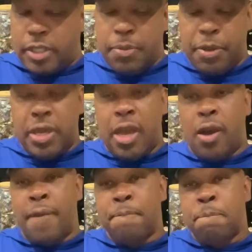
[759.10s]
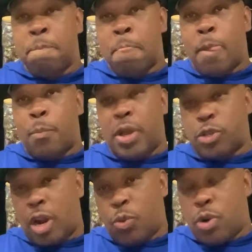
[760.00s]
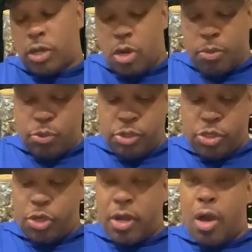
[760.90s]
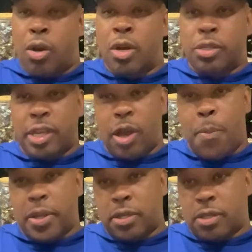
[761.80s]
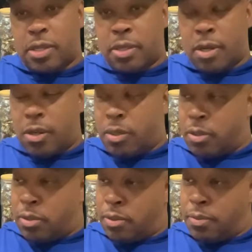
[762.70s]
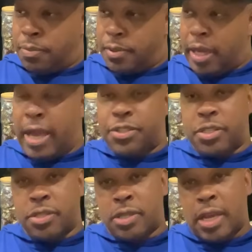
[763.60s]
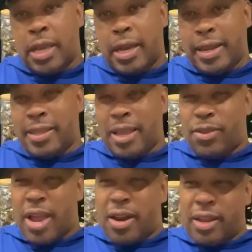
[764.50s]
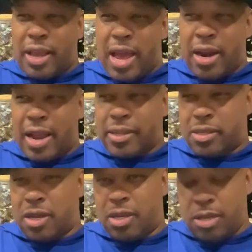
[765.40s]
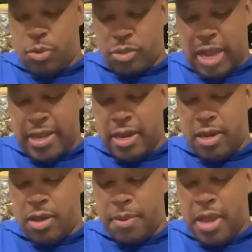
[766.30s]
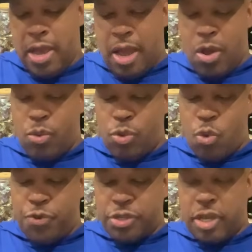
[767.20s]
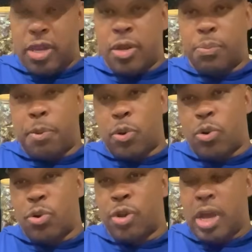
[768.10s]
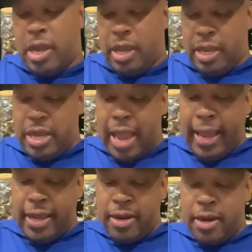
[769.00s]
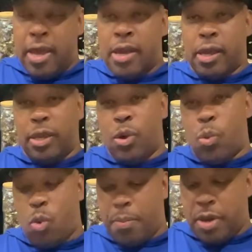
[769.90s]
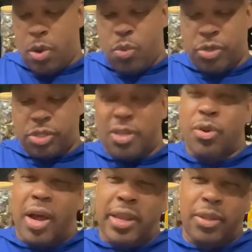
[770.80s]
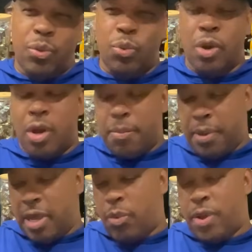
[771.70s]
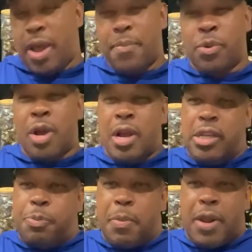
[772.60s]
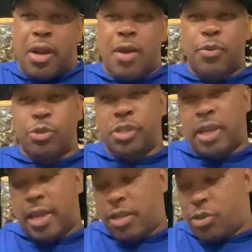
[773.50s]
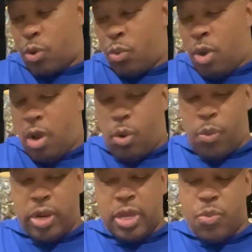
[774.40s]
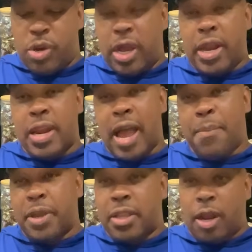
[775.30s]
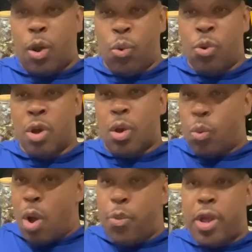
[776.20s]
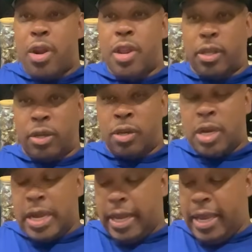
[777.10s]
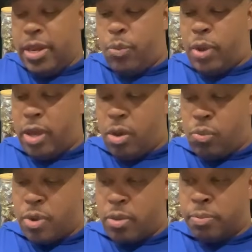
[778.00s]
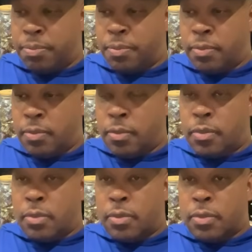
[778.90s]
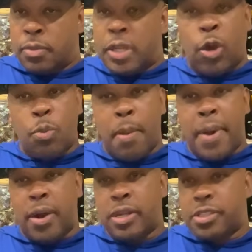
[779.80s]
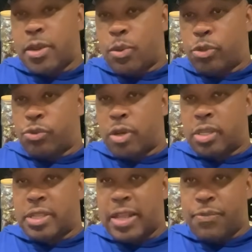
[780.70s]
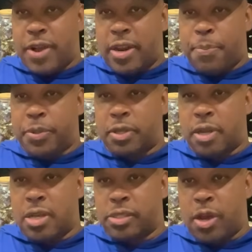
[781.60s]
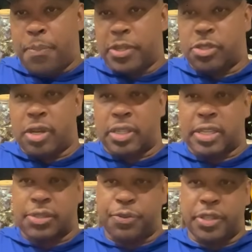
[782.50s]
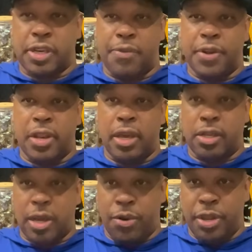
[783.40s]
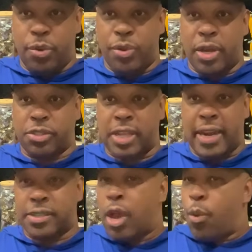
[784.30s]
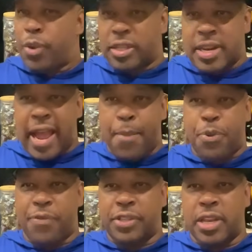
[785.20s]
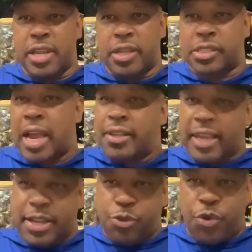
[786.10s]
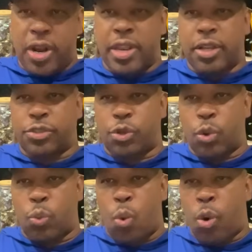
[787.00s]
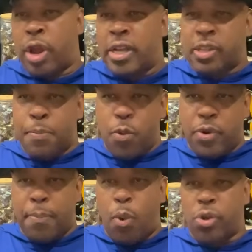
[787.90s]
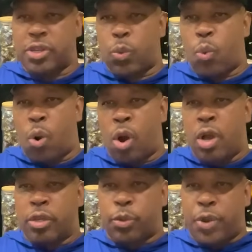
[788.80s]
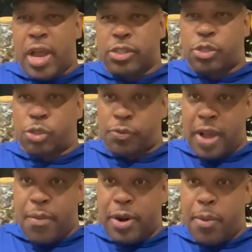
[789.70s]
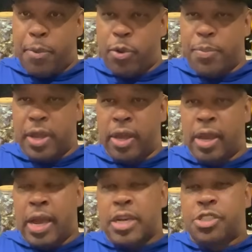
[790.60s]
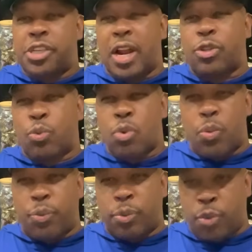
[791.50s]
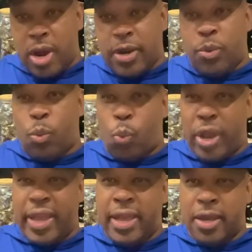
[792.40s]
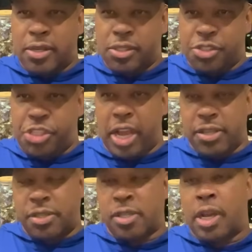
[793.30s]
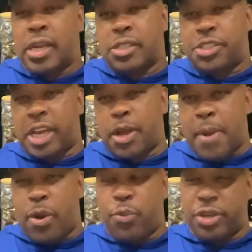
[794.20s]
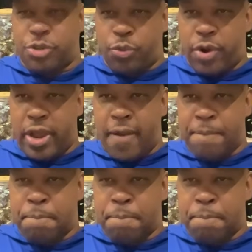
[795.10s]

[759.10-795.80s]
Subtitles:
But yeah, that's all I want to come through to show y'all, tell y'all about the essence. Cause they kind of like, tightening up. I don't know if it's getting a bird and he hating, he don't want me knowing stuff. You know how they do. But anyway, it's people that love OG Giggity. So whether he want to hate or not, I'm gonna get the low, one way or another. Anyway, y'all wrong. Y'all know my motto, let's say no to drugs, stop the violence, put the guns down. Make sure y'all get tested for HIV and AIDS, because need to know y'all status. We got the nonprofit, they need us. The Instagram, they need us. Third War, the movie, them boys at war. The reality show, Survive Without Birdman. Shout out to the Runway Jets. Check them out on Instagram.